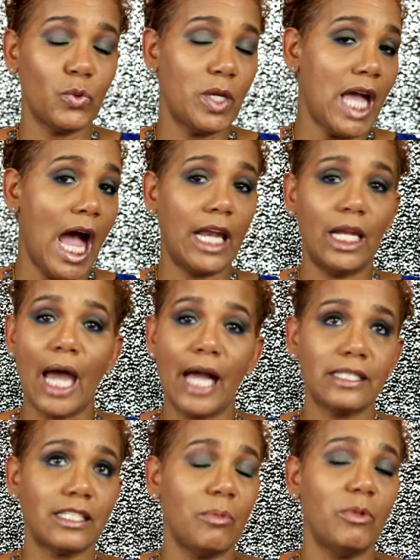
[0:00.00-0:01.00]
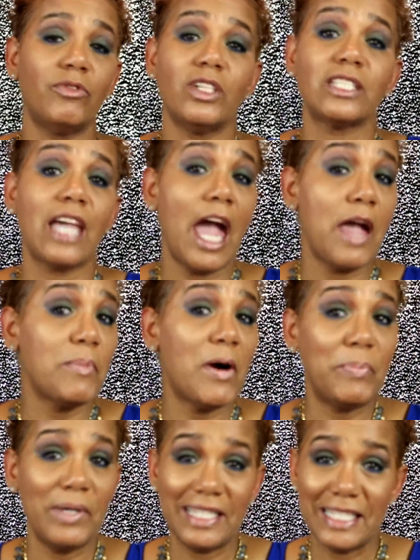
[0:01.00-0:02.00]
We kind of like some of us came
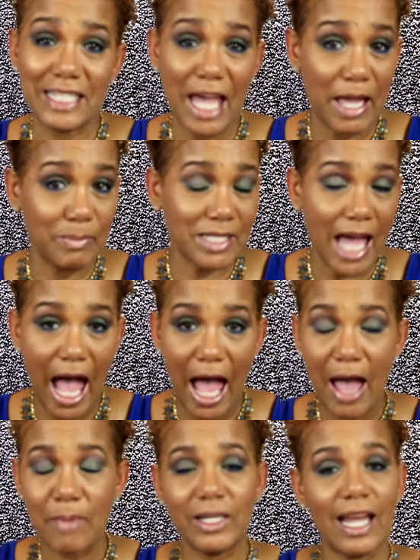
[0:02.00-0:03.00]
up at the same time,